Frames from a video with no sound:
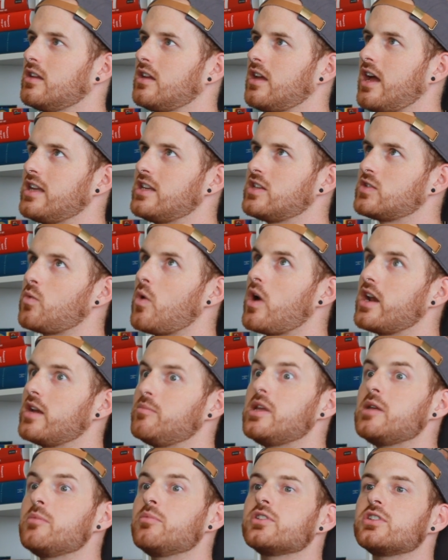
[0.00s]
I just wanted
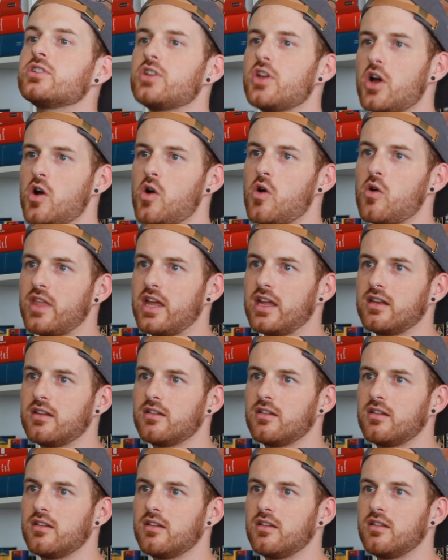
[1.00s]
people to know that
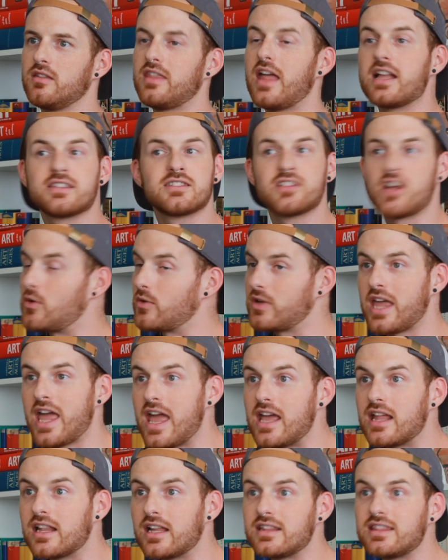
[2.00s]
that's not
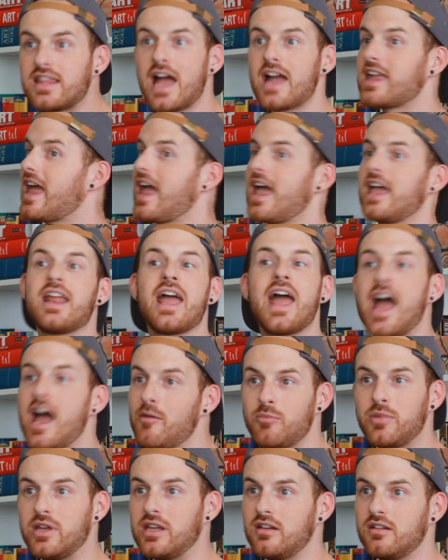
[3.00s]
okay, like, that can't
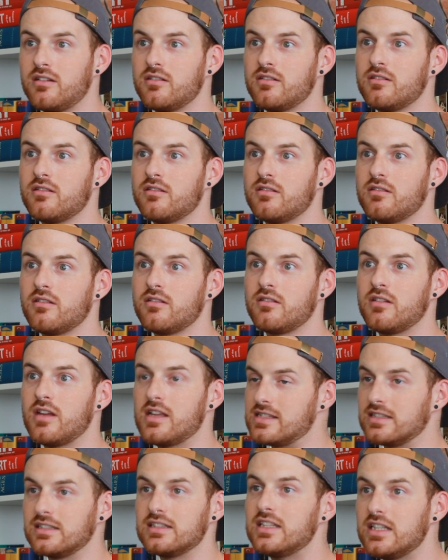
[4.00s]
happen,
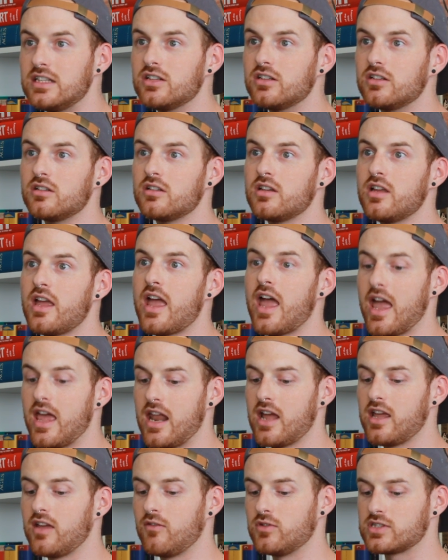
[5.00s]
it's illegal. And
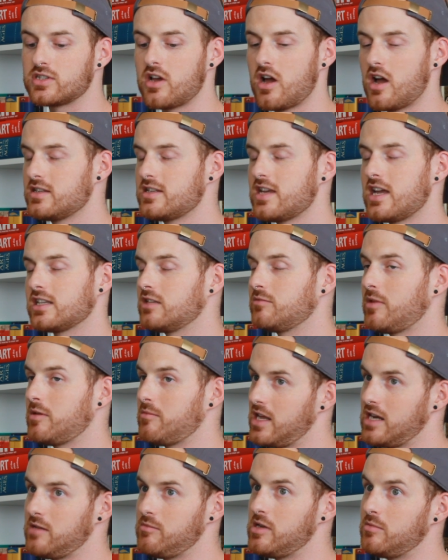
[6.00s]
I was contacted by
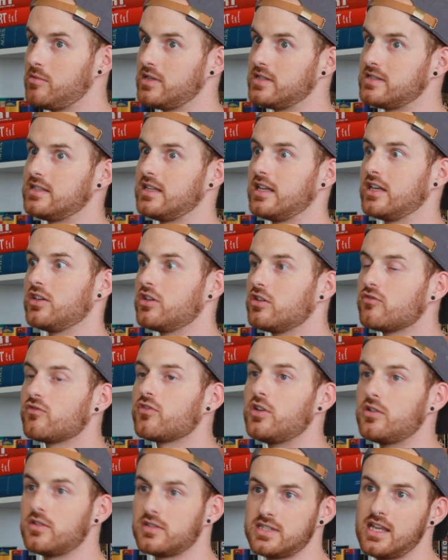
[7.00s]
many people. It's like, good
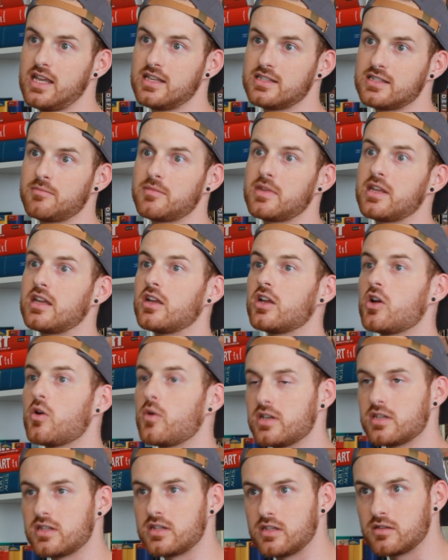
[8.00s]
for you saying something and
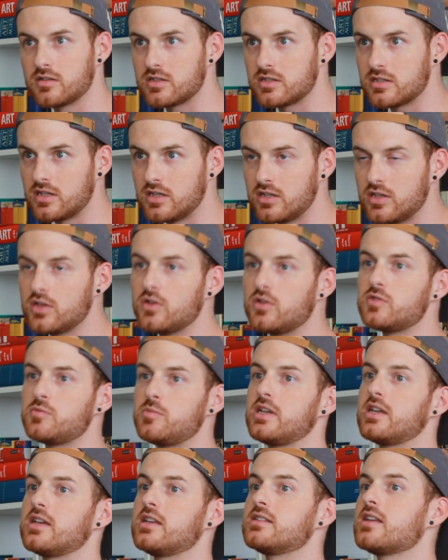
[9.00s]
going to the news,
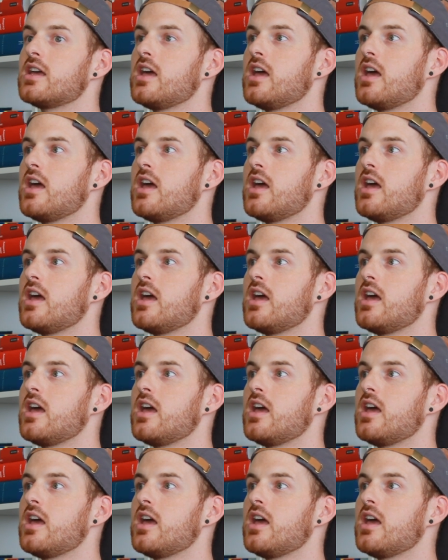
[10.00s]
because